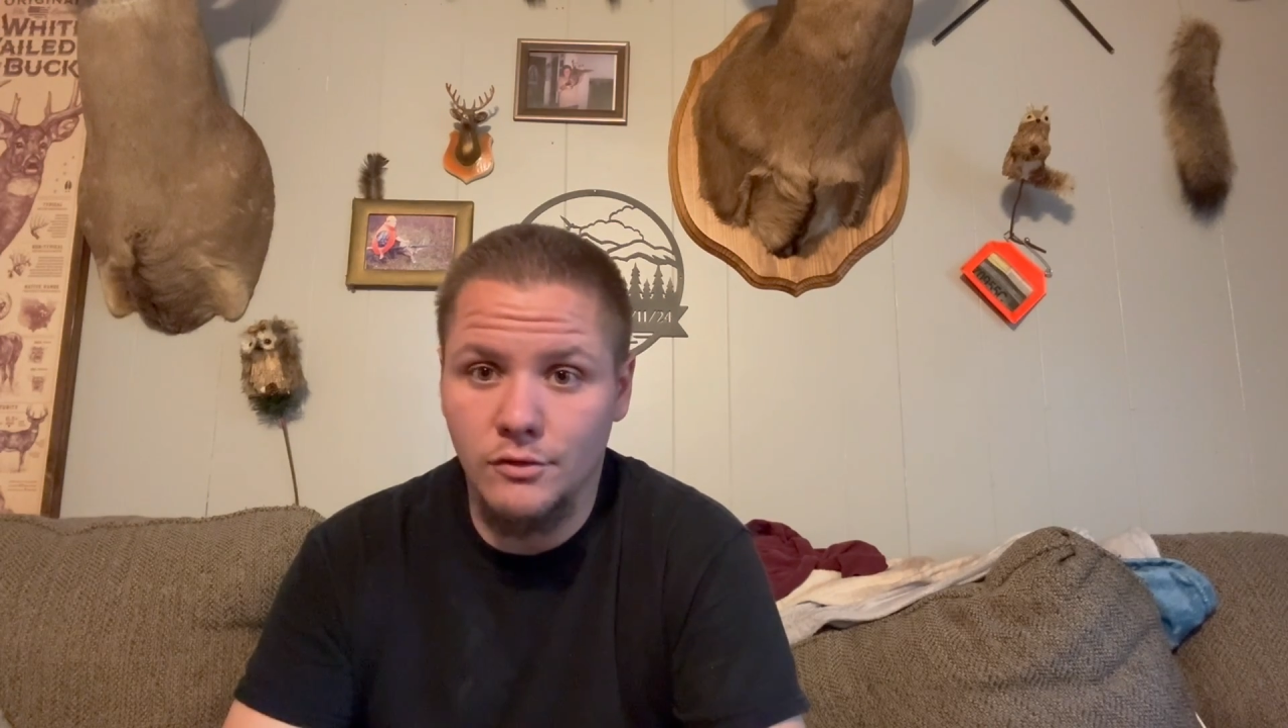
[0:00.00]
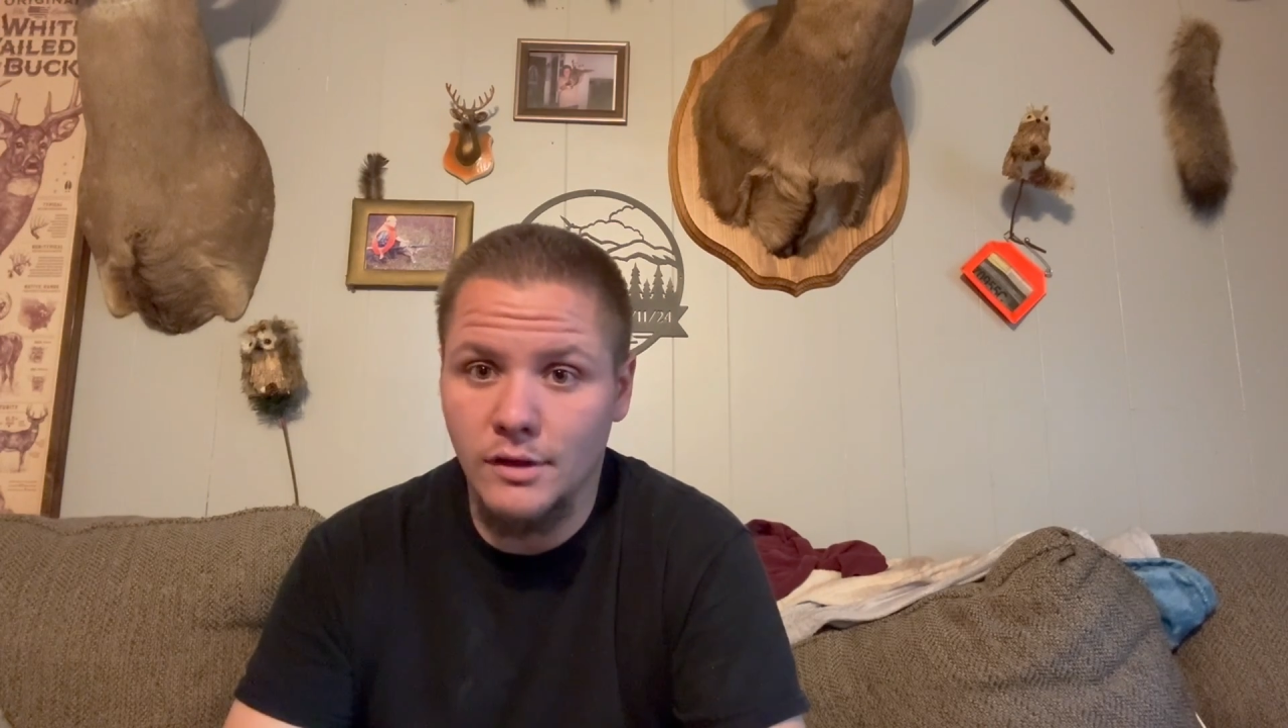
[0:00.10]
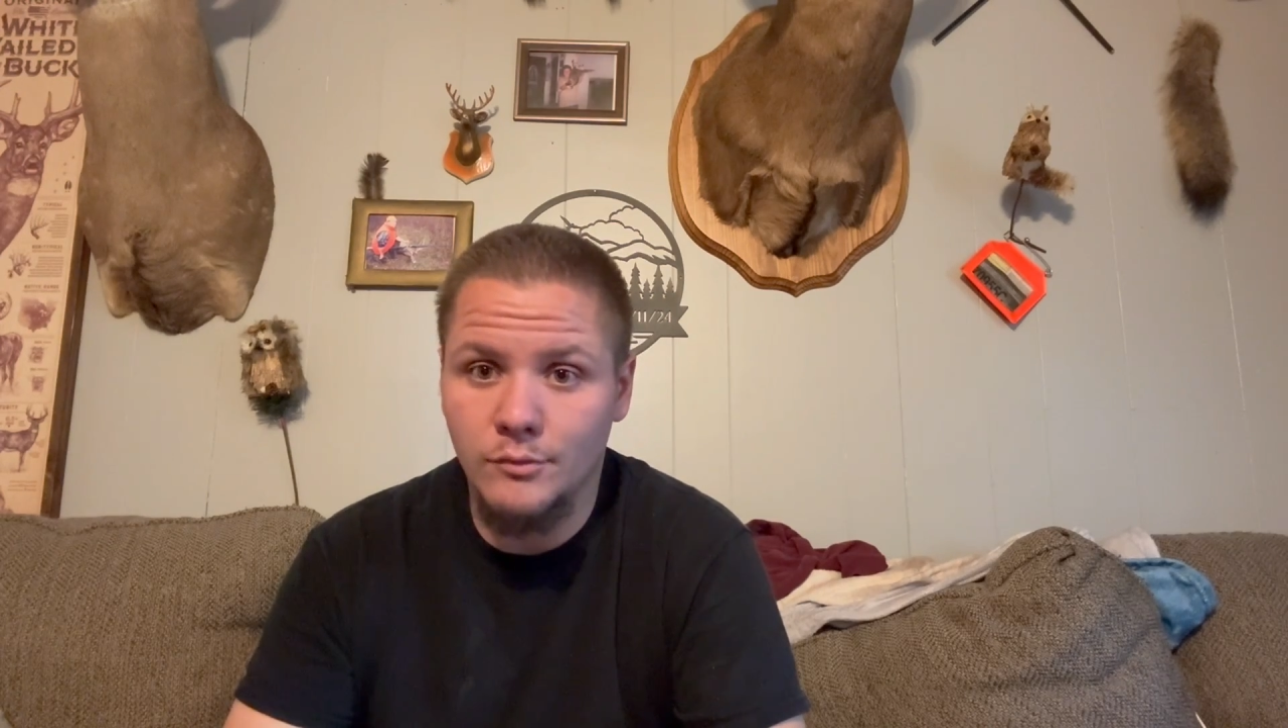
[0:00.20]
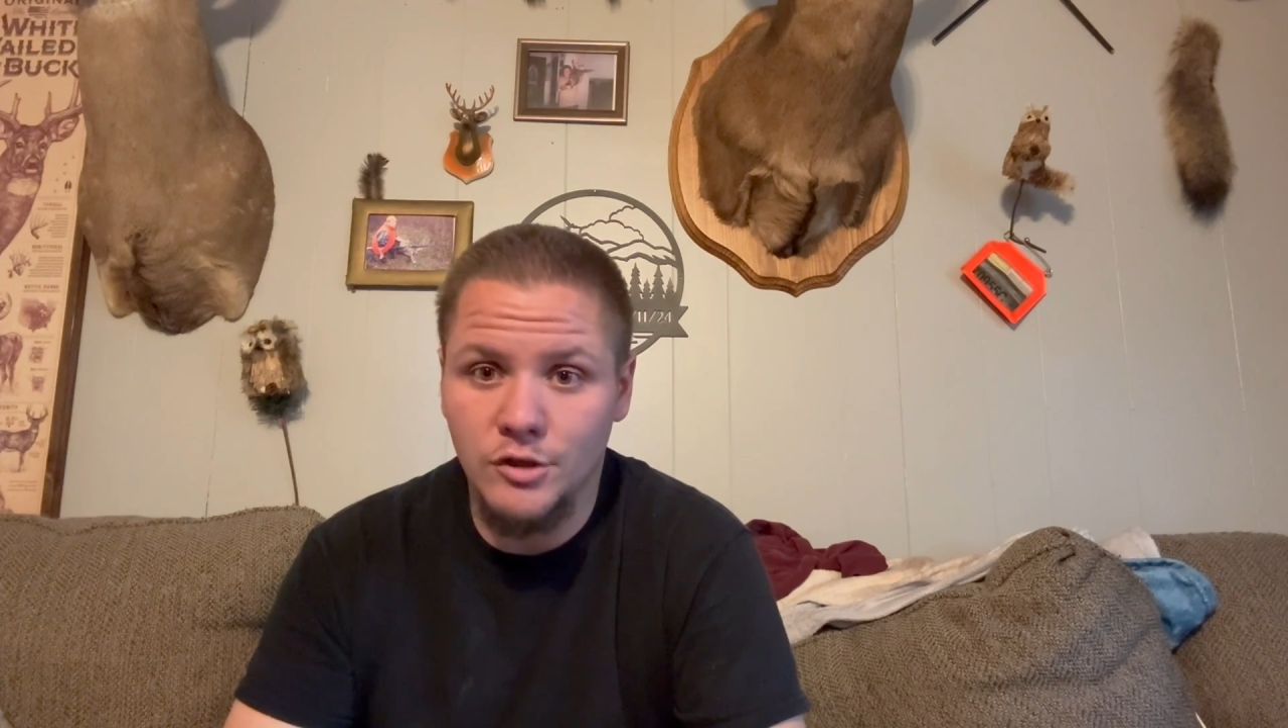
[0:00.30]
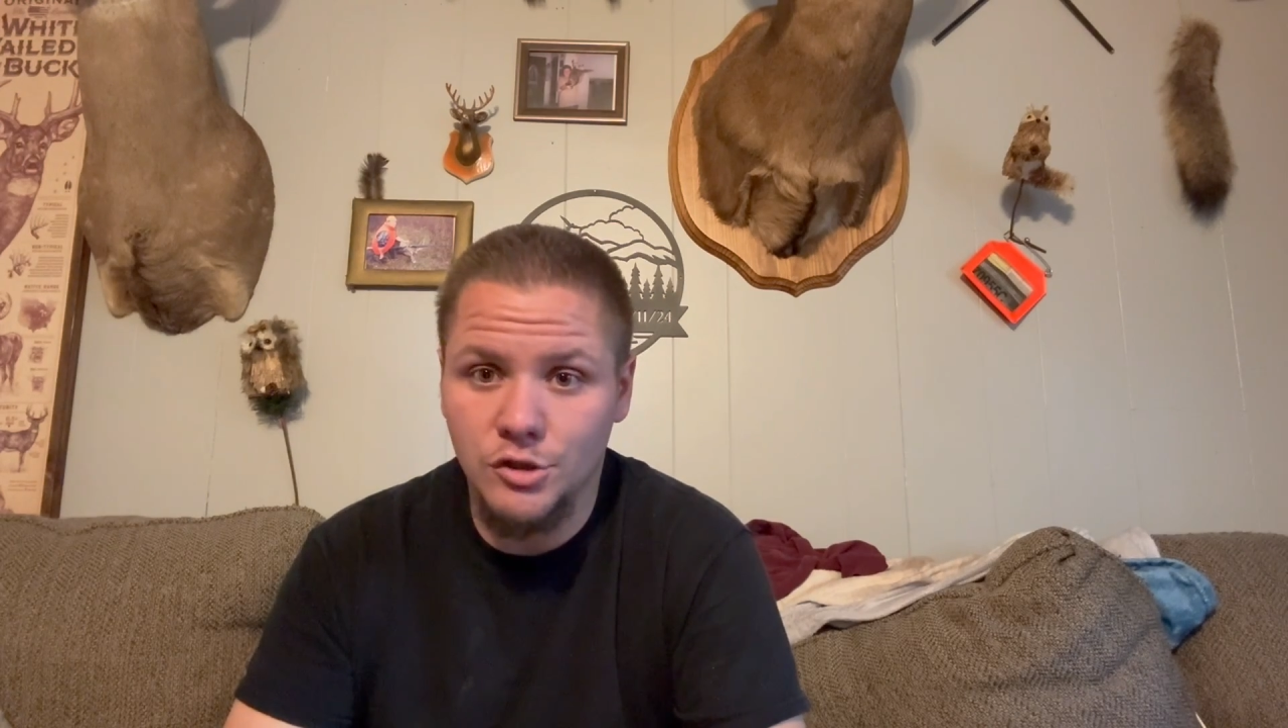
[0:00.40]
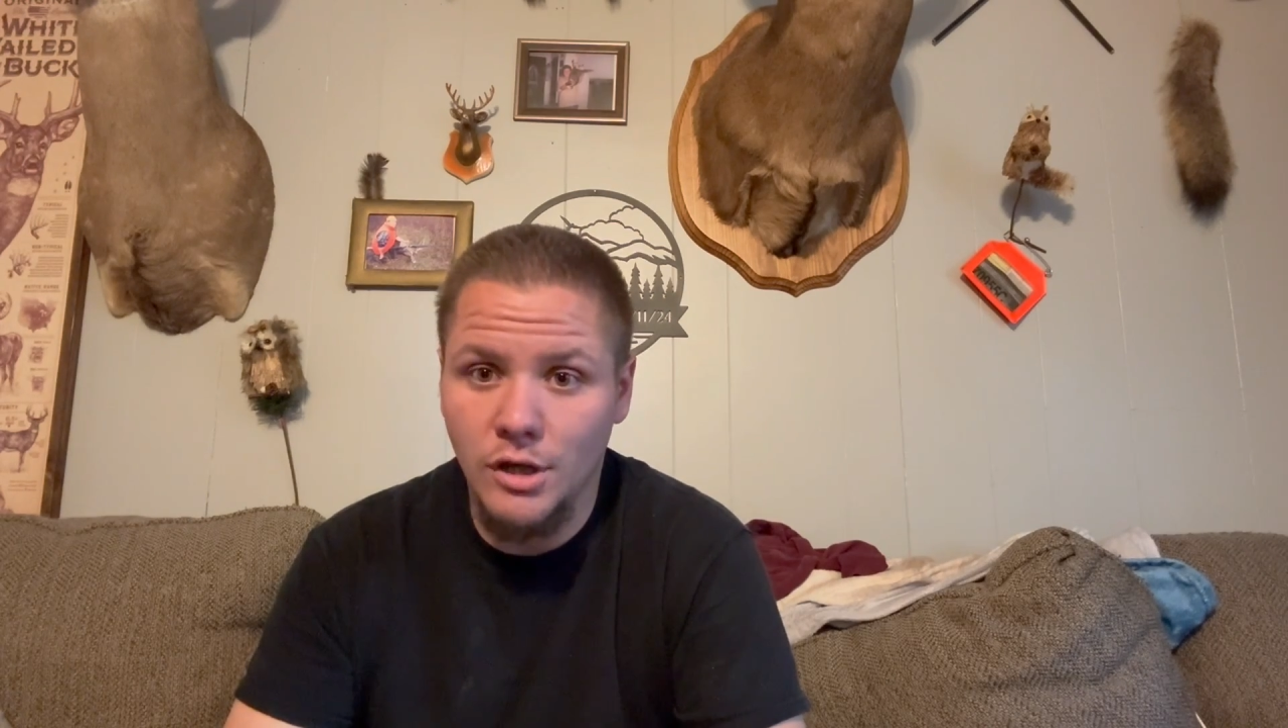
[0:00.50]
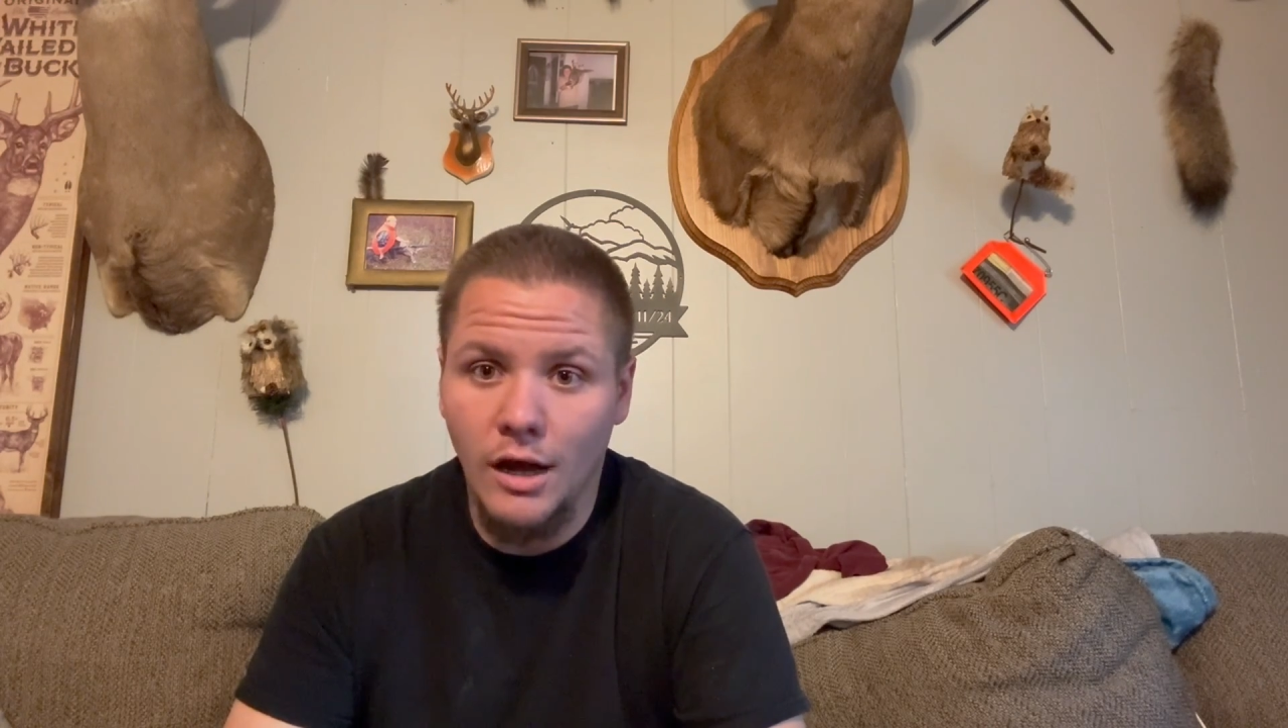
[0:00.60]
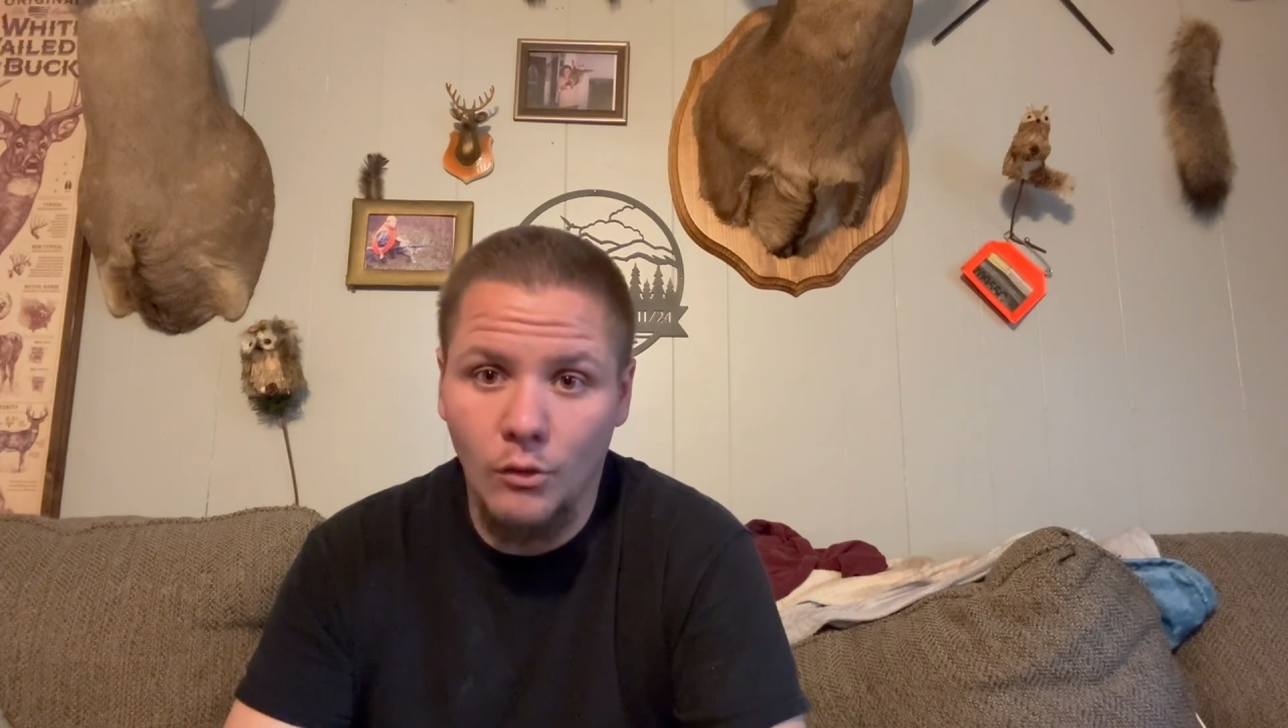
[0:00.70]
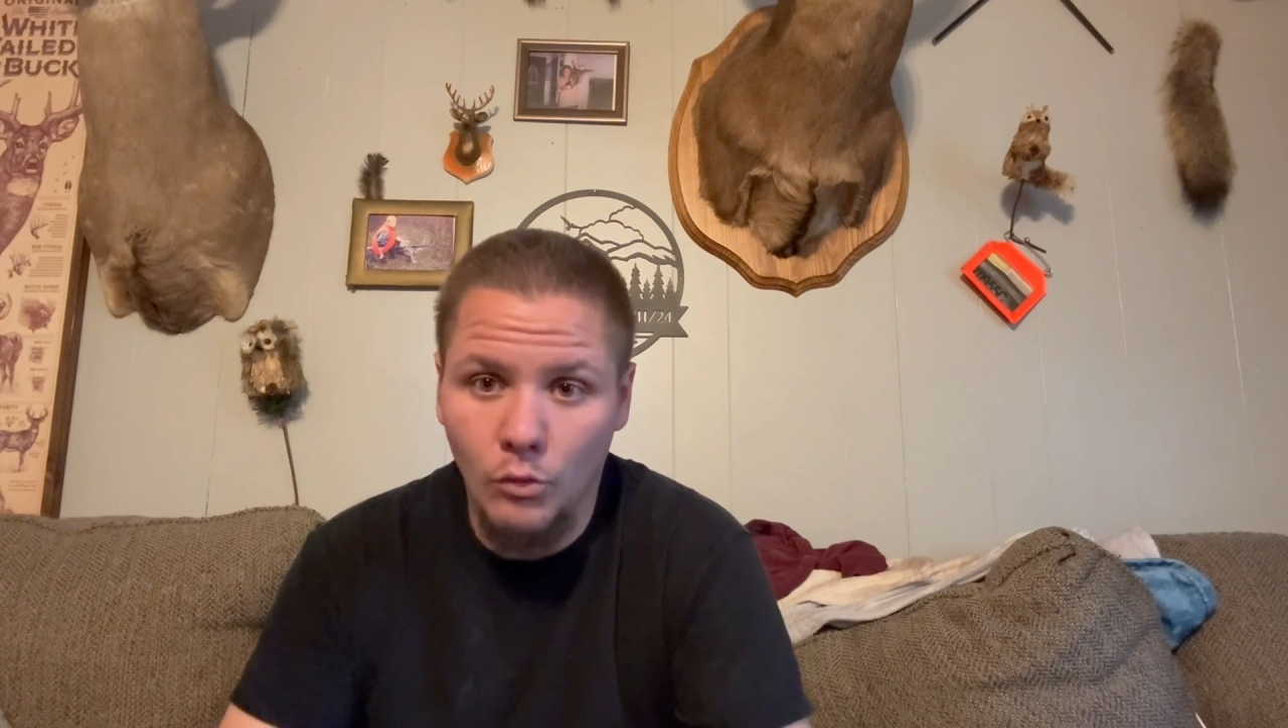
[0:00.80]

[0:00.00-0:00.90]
they've been shot